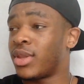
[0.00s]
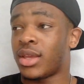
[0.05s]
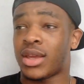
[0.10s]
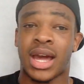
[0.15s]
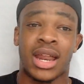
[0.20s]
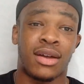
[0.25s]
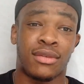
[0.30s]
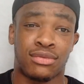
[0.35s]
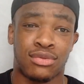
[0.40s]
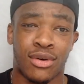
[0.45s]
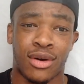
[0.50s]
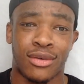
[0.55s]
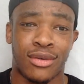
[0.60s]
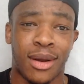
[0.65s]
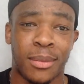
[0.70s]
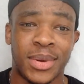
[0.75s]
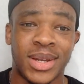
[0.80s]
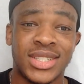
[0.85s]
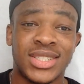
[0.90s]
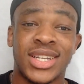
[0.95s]
kind of
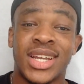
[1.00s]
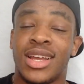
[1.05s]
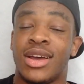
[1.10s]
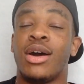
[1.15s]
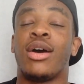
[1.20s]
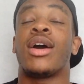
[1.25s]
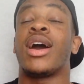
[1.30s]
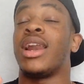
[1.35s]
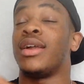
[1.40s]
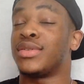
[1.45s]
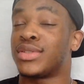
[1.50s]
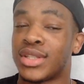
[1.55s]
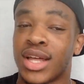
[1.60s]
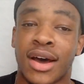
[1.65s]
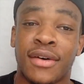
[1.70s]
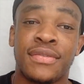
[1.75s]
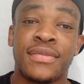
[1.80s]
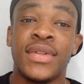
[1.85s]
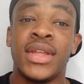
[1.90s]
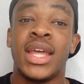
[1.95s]
rubbish, kind of
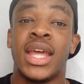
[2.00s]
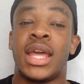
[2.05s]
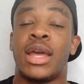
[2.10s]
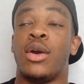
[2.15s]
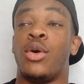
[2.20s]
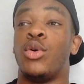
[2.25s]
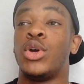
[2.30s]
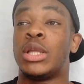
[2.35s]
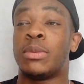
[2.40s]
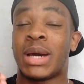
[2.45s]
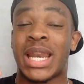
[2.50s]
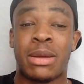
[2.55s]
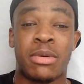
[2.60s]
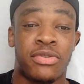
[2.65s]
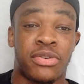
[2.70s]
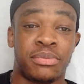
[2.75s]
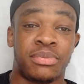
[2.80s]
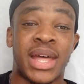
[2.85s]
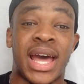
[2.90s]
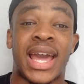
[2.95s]
stuff. All the money
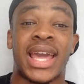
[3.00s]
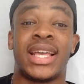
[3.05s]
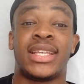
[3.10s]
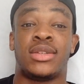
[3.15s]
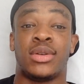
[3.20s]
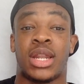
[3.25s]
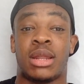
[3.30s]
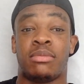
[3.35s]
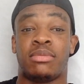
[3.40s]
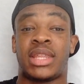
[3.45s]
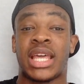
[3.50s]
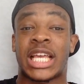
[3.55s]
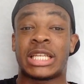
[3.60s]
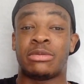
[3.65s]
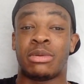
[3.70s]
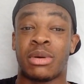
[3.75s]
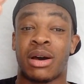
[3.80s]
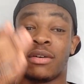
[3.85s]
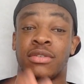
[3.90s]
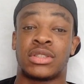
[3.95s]
made from that, he still didn't take
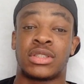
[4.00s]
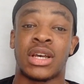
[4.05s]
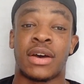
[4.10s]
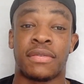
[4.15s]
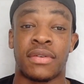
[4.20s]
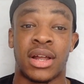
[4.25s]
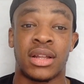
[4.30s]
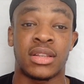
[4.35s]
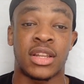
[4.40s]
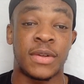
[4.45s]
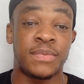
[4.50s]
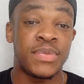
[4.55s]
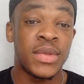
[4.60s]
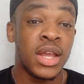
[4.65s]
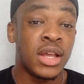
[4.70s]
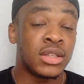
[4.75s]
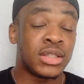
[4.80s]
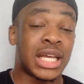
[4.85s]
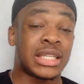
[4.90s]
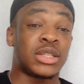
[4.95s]
his mum out of South London.
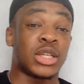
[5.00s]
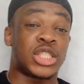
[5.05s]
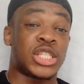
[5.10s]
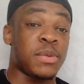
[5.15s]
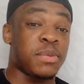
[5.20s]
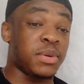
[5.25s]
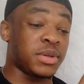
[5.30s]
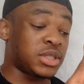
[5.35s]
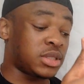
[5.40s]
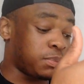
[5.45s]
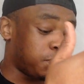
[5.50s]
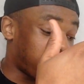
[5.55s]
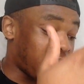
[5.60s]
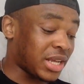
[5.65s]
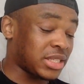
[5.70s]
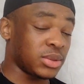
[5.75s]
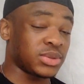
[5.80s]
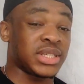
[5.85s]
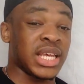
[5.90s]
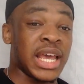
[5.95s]
So that's what Chip
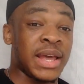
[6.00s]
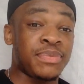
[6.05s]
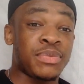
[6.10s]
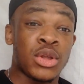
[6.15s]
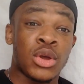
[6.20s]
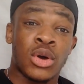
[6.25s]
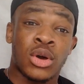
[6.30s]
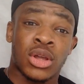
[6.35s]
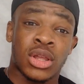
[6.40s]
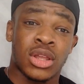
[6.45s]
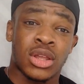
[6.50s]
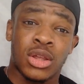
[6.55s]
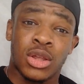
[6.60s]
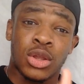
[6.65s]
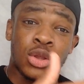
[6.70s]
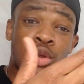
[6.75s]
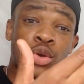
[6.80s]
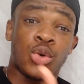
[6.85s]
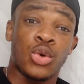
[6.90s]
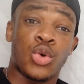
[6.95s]
Bugzy was saying.
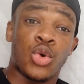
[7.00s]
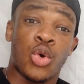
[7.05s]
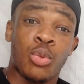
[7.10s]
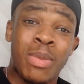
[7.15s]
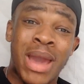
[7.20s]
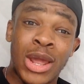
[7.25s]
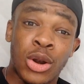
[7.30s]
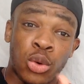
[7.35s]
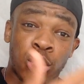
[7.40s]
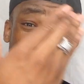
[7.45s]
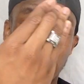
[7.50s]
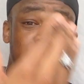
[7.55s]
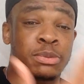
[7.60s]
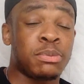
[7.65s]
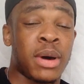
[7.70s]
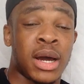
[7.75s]
You made all this